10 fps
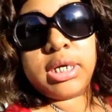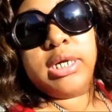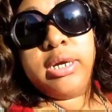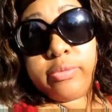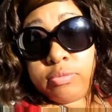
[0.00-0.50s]
I
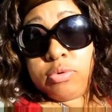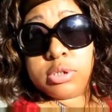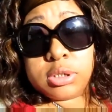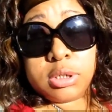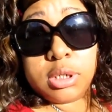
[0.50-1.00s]
ain't never wore
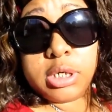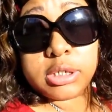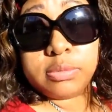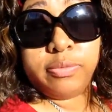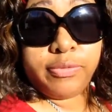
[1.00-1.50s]

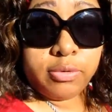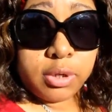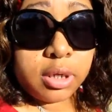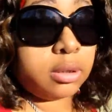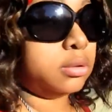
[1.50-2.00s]
sunglasses before,
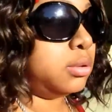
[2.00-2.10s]
y'all.